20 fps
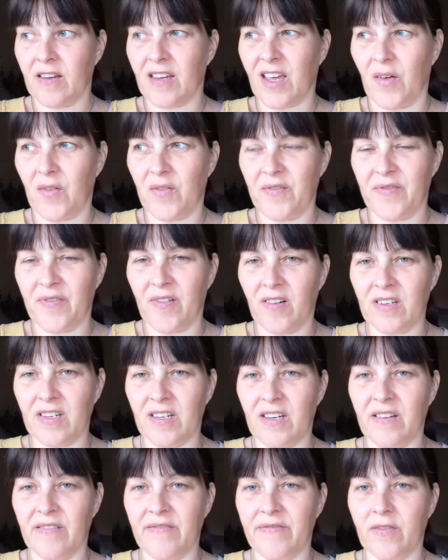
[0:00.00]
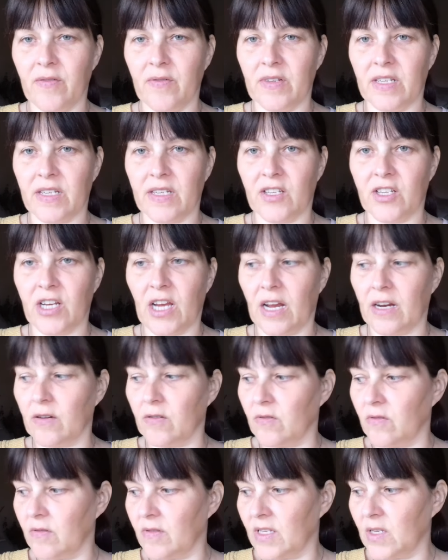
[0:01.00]
go and find an influencer
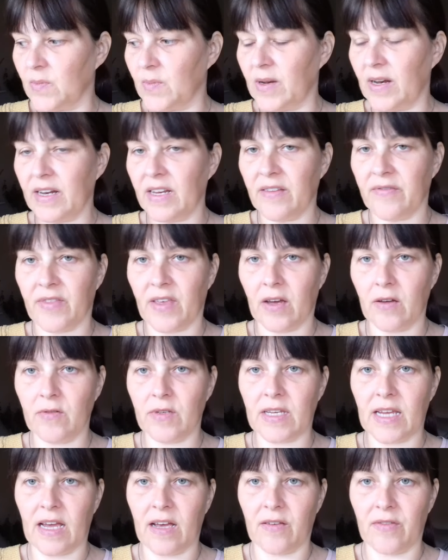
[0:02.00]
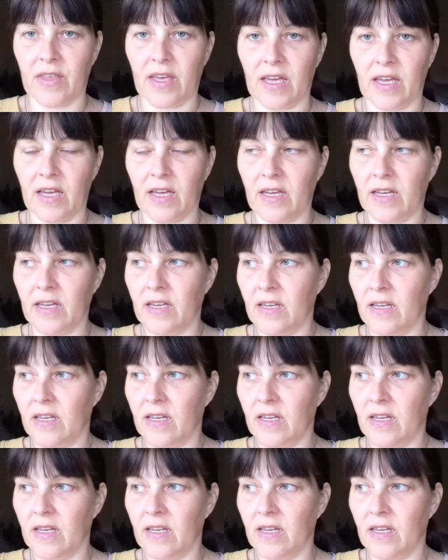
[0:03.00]
channel. There's plenty of those out there.